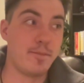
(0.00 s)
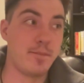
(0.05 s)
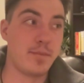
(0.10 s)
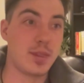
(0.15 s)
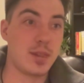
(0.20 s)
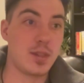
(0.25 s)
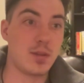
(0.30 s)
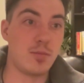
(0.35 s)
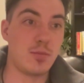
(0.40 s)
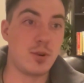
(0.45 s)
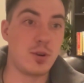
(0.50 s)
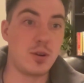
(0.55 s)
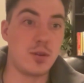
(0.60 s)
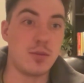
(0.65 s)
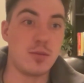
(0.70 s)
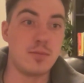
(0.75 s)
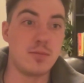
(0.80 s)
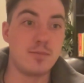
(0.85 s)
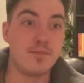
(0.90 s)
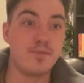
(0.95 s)

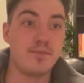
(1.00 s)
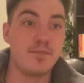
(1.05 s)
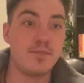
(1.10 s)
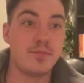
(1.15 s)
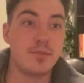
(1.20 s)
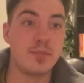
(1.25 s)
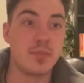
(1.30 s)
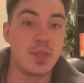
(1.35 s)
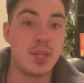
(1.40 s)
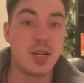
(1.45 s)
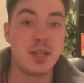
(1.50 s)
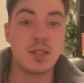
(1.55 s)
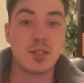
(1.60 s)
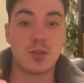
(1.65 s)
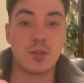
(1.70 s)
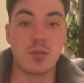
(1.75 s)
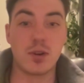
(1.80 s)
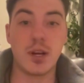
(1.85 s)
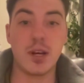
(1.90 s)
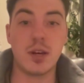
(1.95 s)
Well, that's
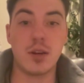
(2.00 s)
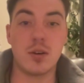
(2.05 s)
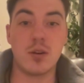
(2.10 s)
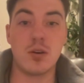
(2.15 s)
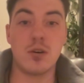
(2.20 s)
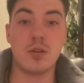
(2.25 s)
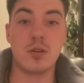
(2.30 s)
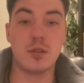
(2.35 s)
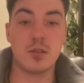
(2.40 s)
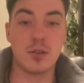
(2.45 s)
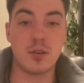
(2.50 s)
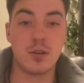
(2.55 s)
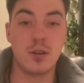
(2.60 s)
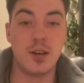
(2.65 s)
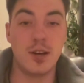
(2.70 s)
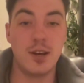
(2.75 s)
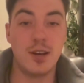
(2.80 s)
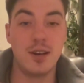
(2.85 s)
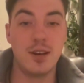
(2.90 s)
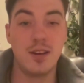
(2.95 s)
great and all,
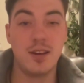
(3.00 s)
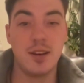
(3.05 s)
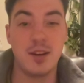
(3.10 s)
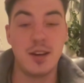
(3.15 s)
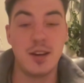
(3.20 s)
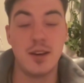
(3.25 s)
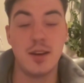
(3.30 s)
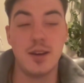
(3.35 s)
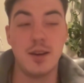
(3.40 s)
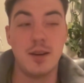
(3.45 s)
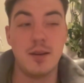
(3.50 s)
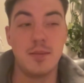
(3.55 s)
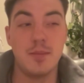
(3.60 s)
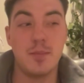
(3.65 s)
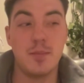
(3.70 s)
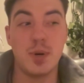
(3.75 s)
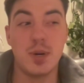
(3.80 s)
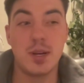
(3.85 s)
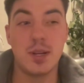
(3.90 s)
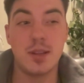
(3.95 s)

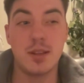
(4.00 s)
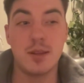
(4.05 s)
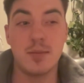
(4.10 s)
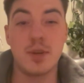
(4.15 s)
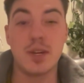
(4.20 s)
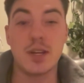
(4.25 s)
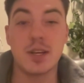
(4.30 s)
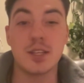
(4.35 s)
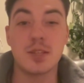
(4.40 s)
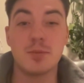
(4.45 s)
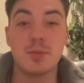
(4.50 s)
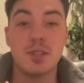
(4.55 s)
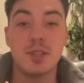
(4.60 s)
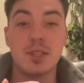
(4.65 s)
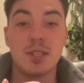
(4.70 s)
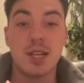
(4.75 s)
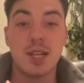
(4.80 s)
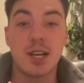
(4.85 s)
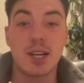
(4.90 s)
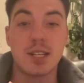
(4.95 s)
but the biggest piece
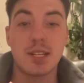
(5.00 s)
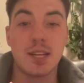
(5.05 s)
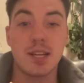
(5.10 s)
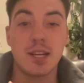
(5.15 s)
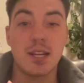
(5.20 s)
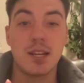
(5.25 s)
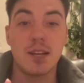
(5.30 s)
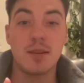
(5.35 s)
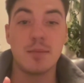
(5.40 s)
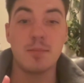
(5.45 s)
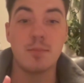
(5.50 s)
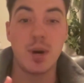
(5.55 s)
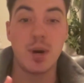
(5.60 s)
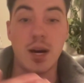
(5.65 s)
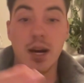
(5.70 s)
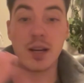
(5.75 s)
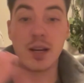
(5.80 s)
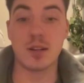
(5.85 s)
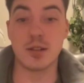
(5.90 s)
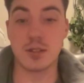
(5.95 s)
is actually getting
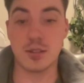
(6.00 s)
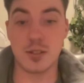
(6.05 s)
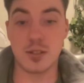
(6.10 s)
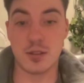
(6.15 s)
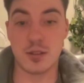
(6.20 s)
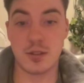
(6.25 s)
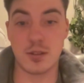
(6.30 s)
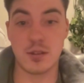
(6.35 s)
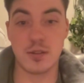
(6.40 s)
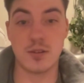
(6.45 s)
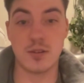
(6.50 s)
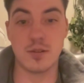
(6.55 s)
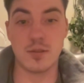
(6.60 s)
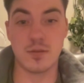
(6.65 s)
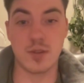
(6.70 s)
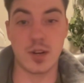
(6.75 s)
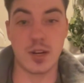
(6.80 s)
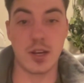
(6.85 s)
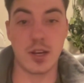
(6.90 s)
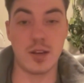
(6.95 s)
buyers,
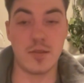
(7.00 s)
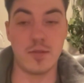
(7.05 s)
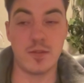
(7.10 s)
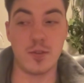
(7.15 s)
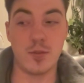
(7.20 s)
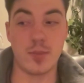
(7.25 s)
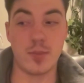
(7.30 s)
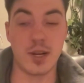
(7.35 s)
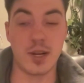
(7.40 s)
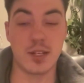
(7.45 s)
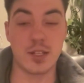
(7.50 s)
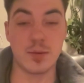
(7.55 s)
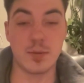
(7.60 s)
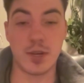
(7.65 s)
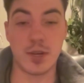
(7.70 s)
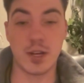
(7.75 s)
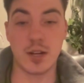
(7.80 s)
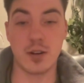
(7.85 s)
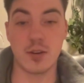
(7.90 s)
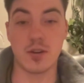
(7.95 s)
right? If you buy something
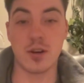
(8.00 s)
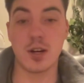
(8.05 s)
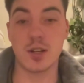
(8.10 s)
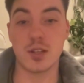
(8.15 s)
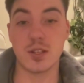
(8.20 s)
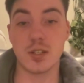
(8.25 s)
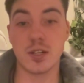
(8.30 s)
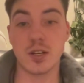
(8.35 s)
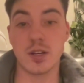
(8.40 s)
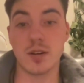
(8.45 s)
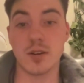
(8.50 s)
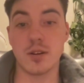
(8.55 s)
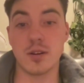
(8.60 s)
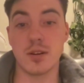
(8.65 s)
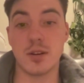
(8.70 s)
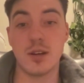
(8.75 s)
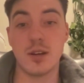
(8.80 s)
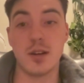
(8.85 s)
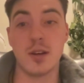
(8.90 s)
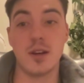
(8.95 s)
at a garage sale
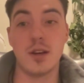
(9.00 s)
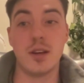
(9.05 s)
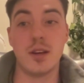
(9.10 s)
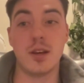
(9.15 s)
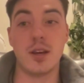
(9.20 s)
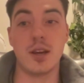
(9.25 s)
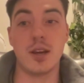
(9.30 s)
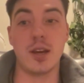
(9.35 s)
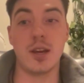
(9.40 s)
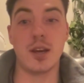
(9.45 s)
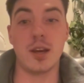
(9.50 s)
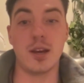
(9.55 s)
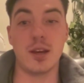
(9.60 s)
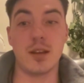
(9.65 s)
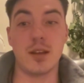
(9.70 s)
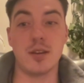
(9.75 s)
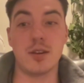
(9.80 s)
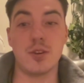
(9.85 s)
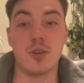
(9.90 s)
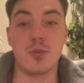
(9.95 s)

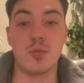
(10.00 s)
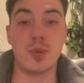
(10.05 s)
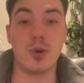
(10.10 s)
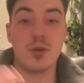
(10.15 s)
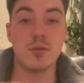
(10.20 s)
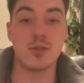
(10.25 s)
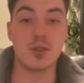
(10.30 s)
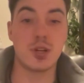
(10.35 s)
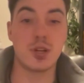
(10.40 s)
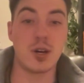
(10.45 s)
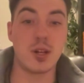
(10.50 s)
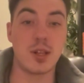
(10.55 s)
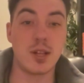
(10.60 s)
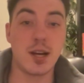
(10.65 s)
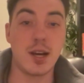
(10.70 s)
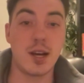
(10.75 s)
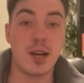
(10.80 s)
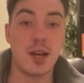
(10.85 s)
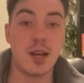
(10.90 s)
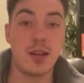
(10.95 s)
and you post it
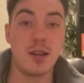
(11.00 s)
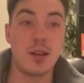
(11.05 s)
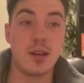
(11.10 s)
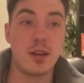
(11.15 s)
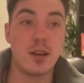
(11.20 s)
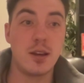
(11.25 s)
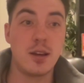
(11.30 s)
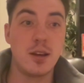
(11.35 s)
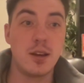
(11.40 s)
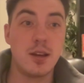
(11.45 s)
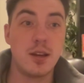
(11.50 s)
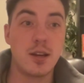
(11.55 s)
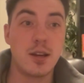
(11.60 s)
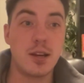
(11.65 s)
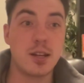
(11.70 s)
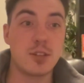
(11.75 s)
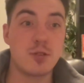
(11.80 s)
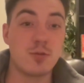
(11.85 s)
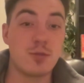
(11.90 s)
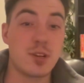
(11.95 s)
online,
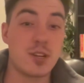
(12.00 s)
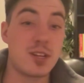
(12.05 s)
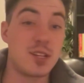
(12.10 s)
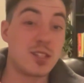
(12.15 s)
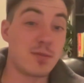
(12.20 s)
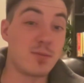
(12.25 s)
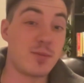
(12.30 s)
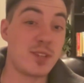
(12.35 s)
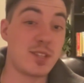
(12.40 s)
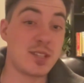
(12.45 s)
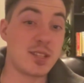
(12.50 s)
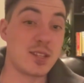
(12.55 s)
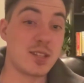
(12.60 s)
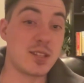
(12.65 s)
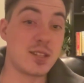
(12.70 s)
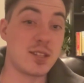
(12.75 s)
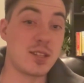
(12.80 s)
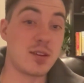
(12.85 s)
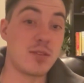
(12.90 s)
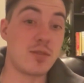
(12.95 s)
guess what? It doesn't mean it's going to
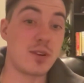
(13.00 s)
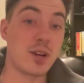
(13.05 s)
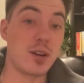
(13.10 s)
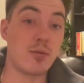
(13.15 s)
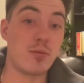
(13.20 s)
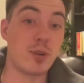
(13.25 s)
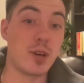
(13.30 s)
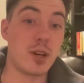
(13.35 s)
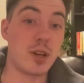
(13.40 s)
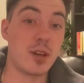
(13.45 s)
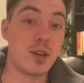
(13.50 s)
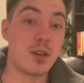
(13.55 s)
sell right away.